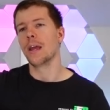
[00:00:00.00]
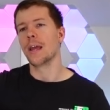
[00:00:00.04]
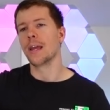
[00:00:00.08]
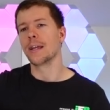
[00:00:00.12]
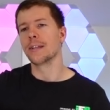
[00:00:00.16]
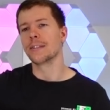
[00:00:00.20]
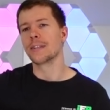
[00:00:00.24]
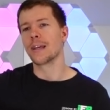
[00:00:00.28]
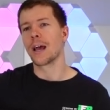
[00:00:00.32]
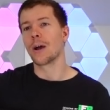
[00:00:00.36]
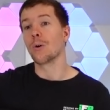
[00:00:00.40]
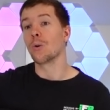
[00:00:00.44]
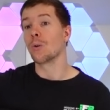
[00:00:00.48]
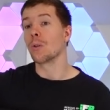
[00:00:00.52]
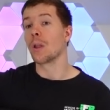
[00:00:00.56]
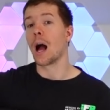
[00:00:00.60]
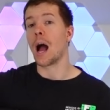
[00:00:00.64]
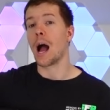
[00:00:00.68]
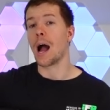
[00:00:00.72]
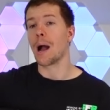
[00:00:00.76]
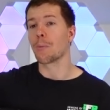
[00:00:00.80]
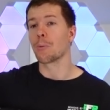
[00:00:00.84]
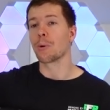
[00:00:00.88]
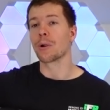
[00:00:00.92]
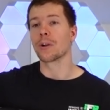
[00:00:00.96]
And uh, all the
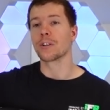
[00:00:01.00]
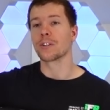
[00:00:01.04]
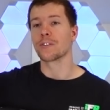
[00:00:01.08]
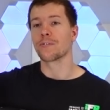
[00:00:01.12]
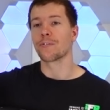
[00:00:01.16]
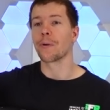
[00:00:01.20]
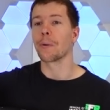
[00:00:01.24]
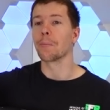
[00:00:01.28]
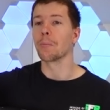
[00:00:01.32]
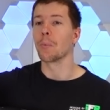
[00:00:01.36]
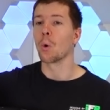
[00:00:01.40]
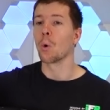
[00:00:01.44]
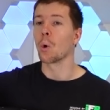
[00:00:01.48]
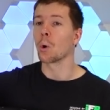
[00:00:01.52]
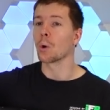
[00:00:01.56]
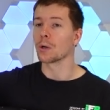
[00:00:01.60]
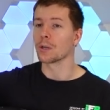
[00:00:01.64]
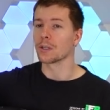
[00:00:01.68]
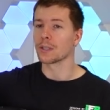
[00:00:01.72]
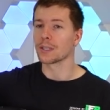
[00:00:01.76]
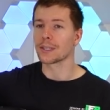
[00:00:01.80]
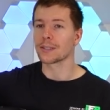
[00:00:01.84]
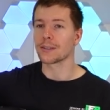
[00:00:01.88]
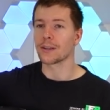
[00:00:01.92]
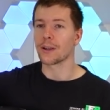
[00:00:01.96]
hardware is from
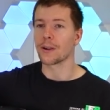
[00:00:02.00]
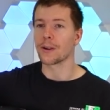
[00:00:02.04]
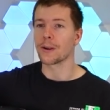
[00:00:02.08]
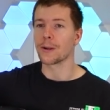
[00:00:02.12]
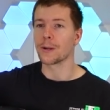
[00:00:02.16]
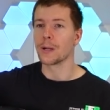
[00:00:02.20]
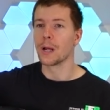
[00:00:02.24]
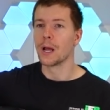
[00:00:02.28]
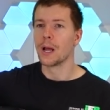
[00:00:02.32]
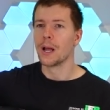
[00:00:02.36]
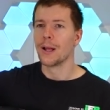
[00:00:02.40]
Horus, so